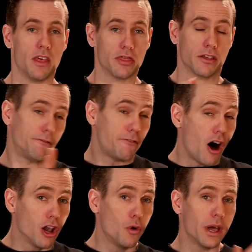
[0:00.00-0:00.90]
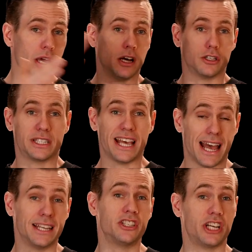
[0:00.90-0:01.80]
The following
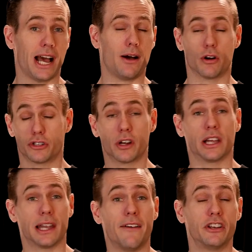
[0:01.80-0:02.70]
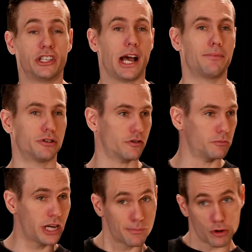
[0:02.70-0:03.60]
11 chapters from
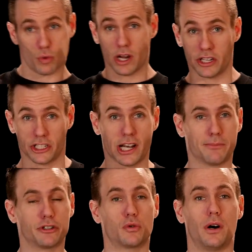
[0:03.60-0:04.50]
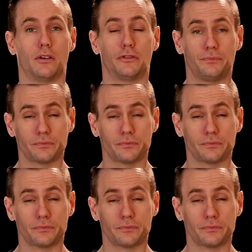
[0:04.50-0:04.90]
chapter 1 to chapter 12